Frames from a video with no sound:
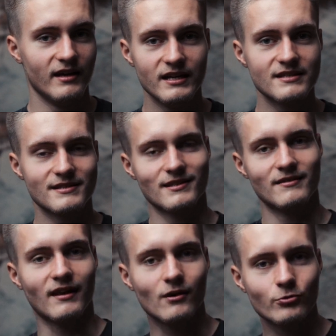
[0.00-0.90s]
is
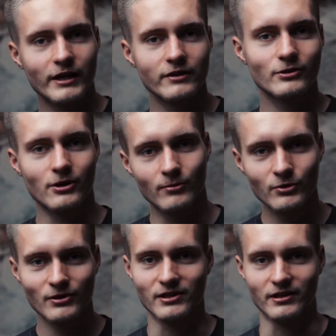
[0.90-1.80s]
the creator
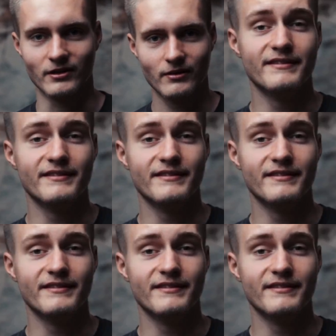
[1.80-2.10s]
community.